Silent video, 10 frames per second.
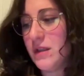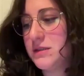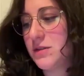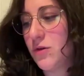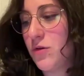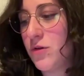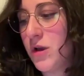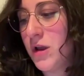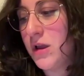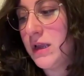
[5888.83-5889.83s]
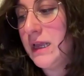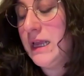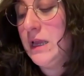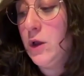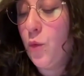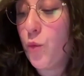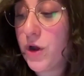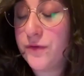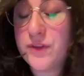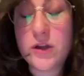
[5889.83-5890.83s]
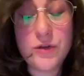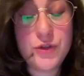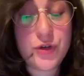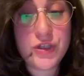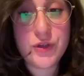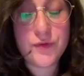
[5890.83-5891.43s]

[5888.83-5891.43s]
So one of the constraints,